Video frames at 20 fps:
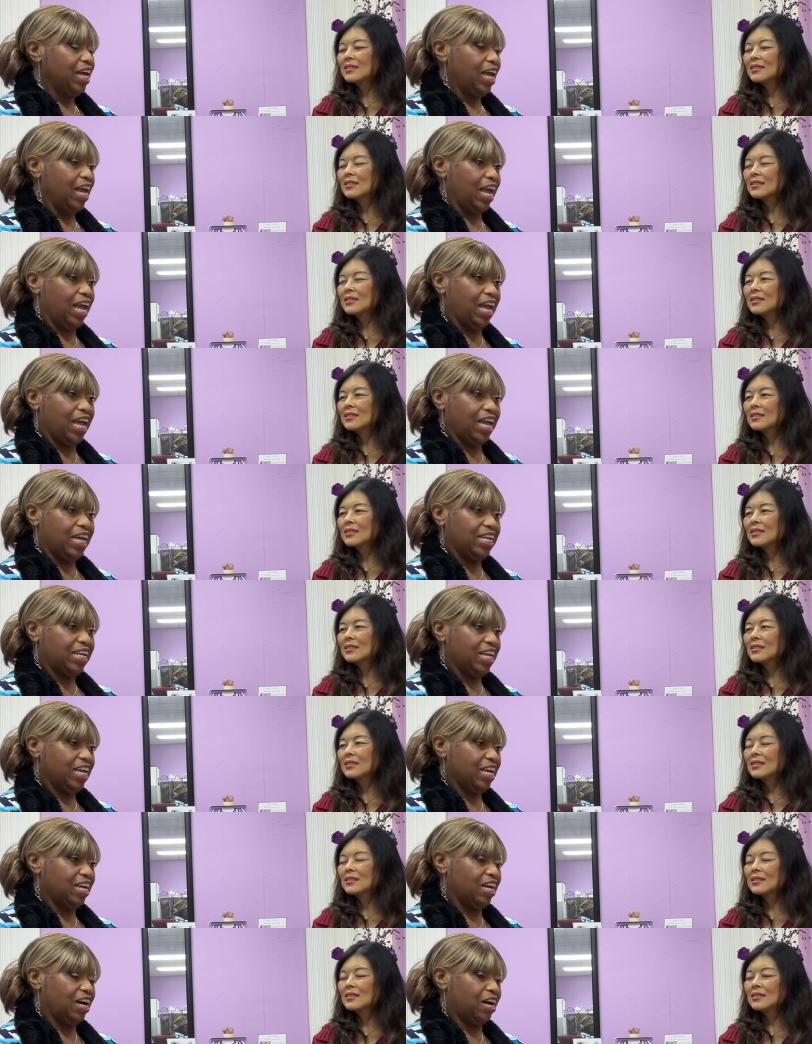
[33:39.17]
Speaker 1: And
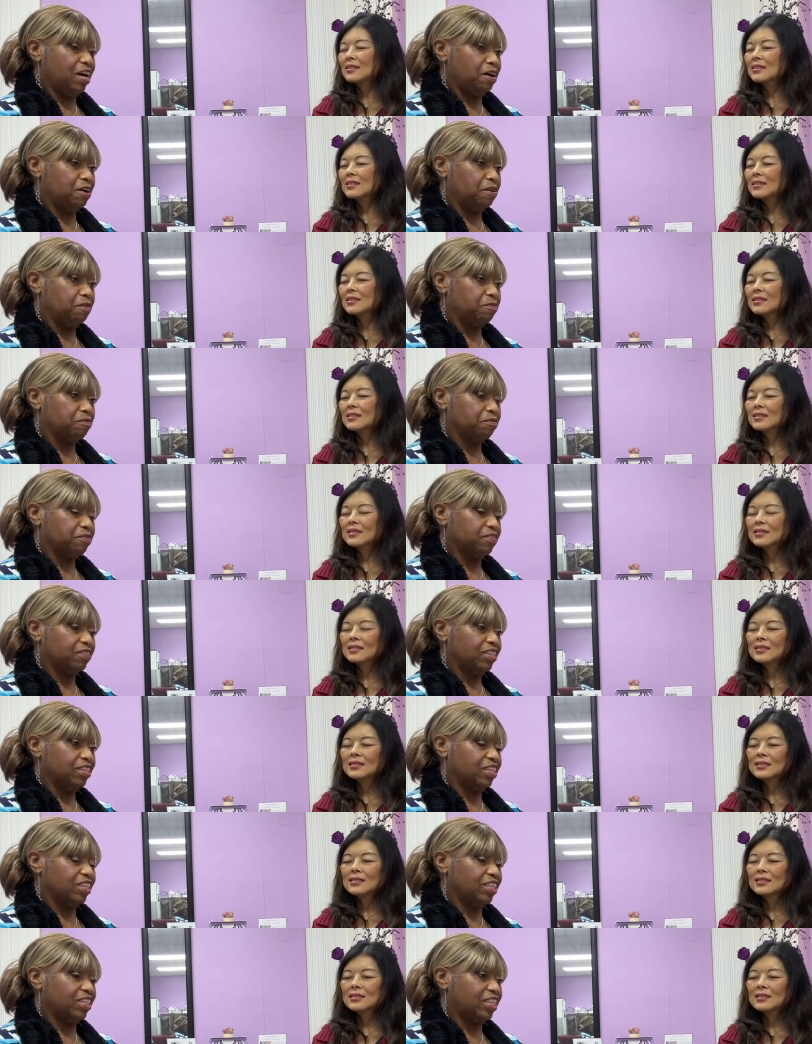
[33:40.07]
um,
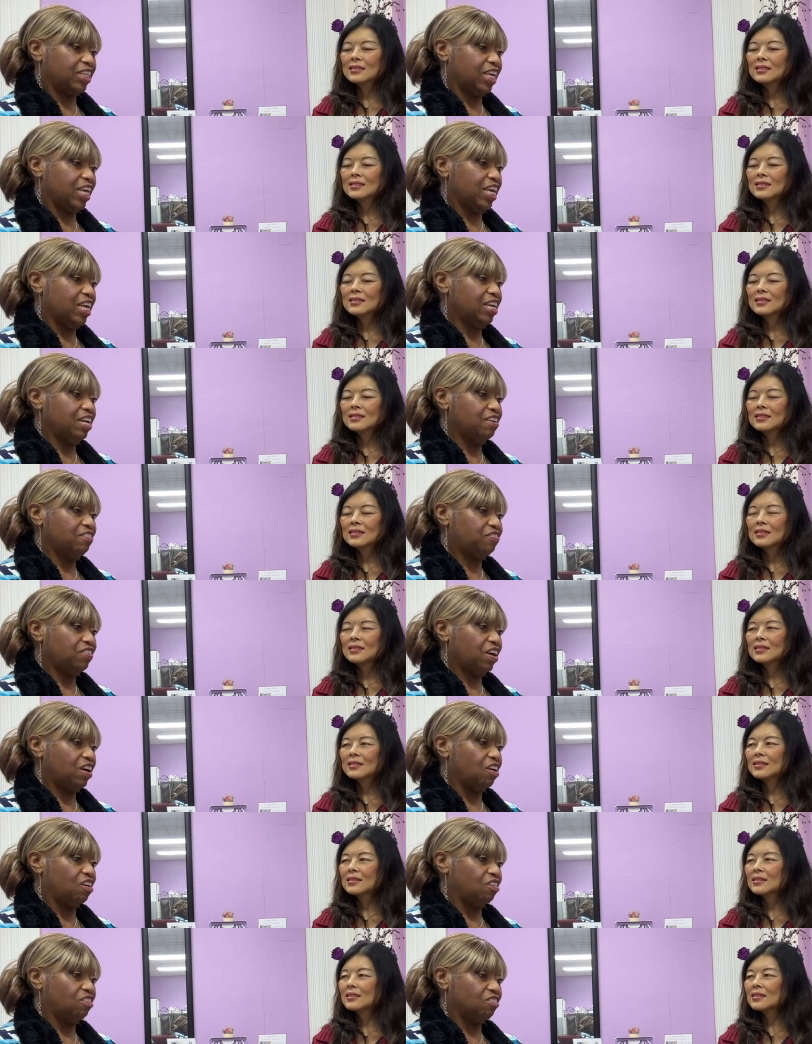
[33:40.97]
the
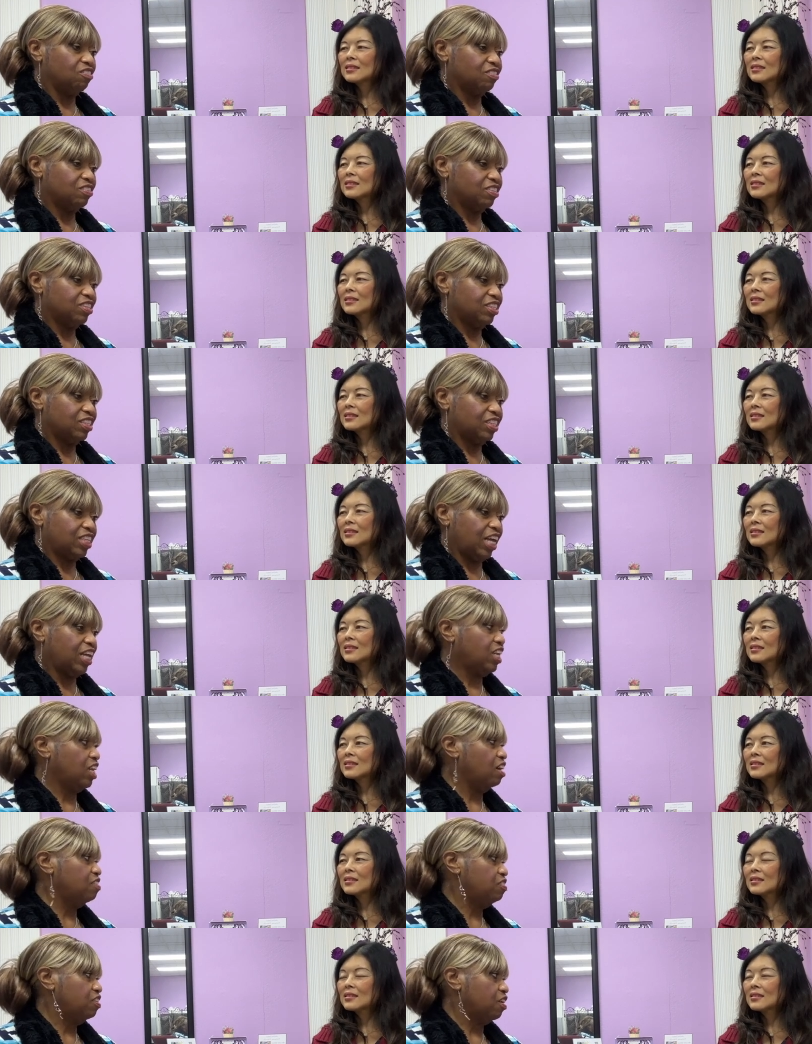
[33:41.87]
NFL, they
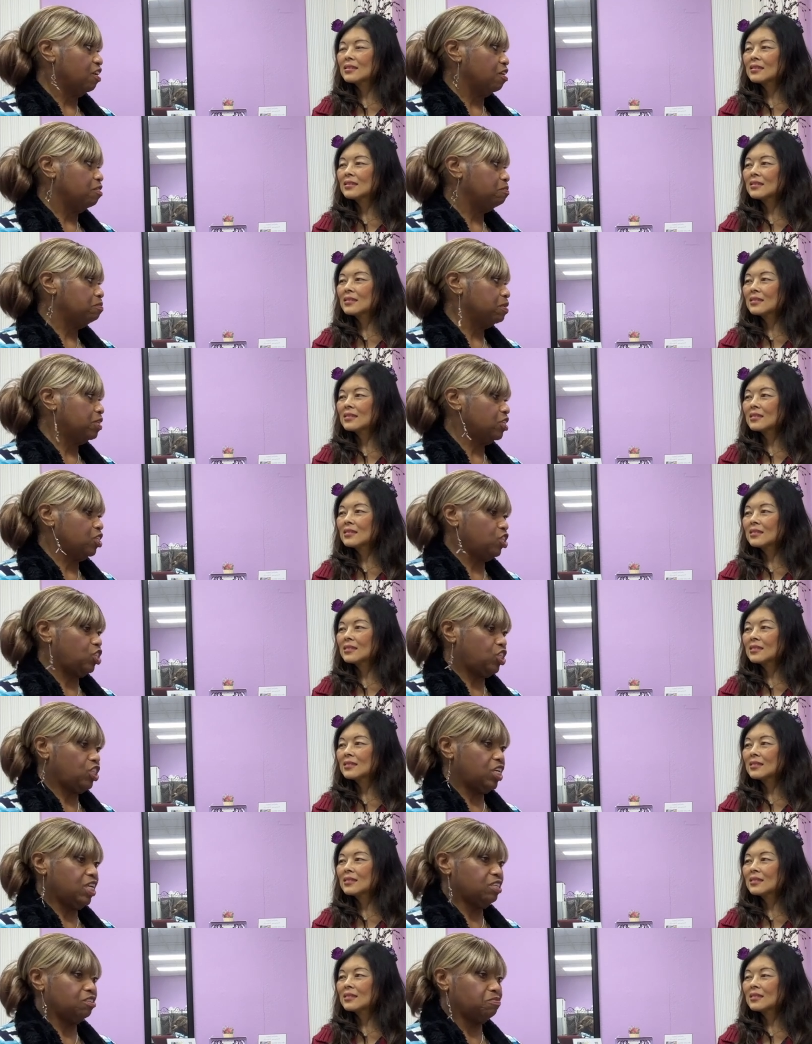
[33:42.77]
love her because
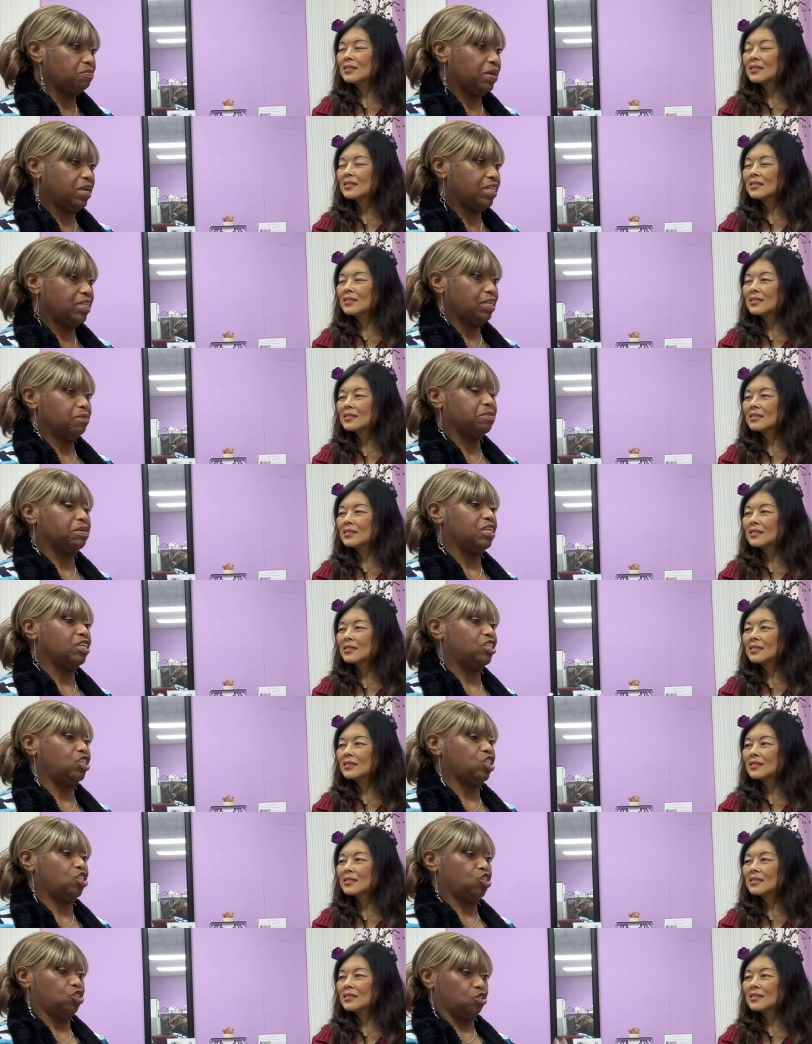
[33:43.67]
she has made them an
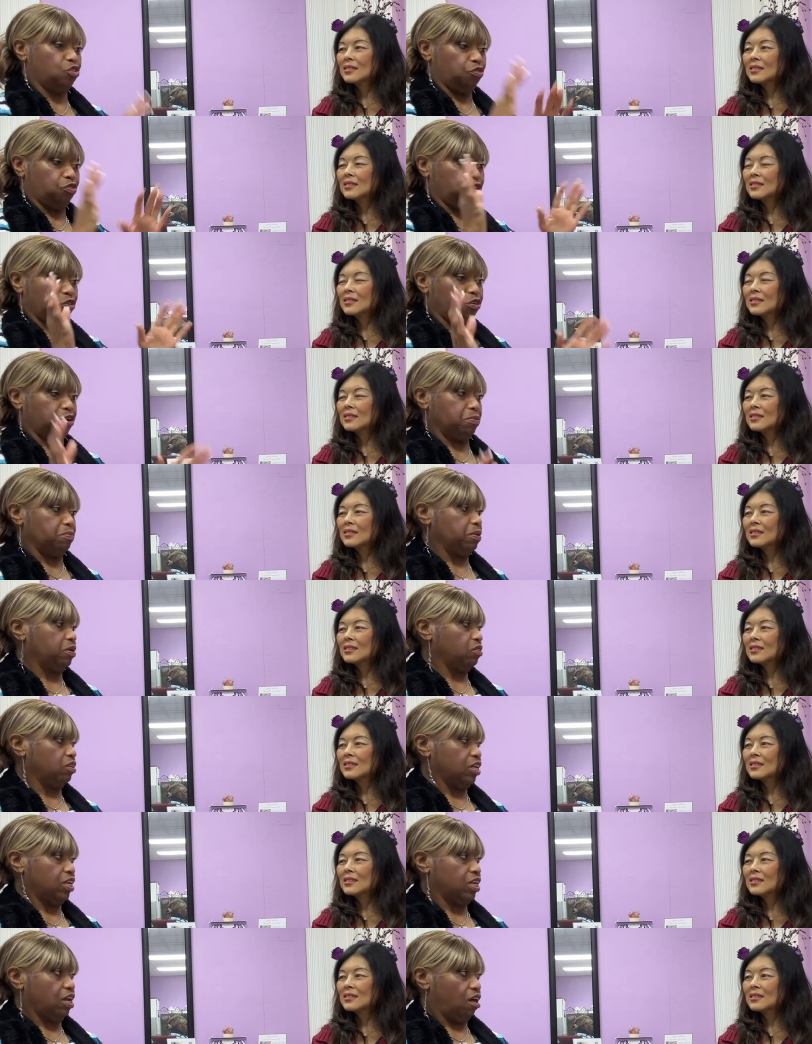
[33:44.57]
additional thirty
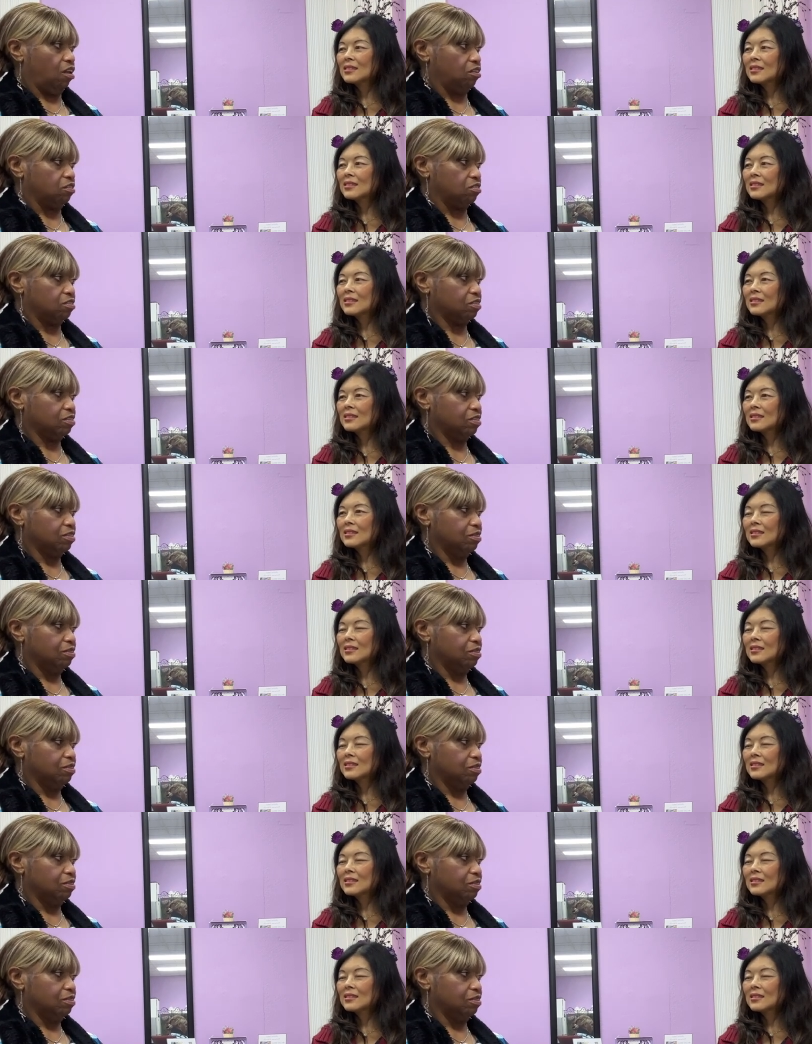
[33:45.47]
million dollars